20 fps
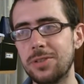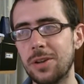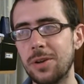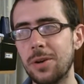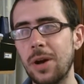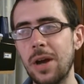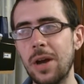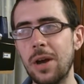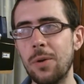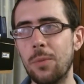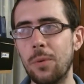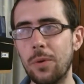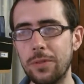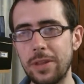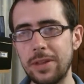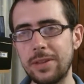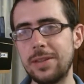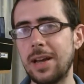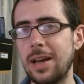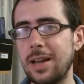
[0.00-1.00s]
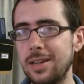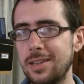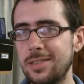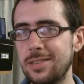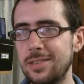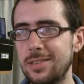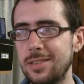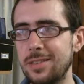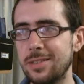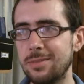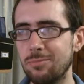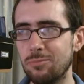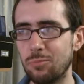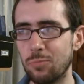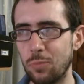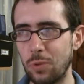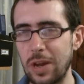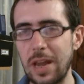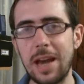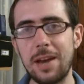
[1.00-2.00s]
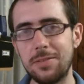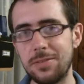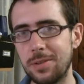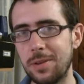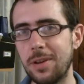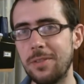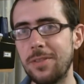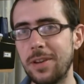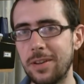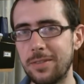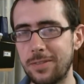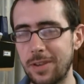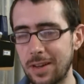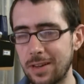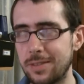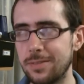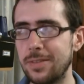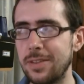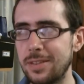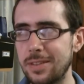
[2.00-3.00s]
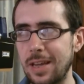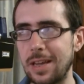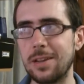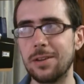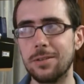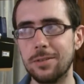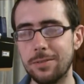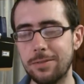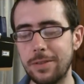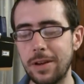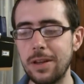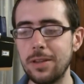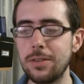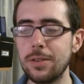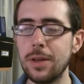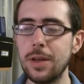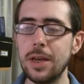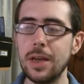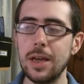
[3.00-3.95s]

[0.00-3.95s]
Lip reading: so what they tell us we have to effectively take on faith.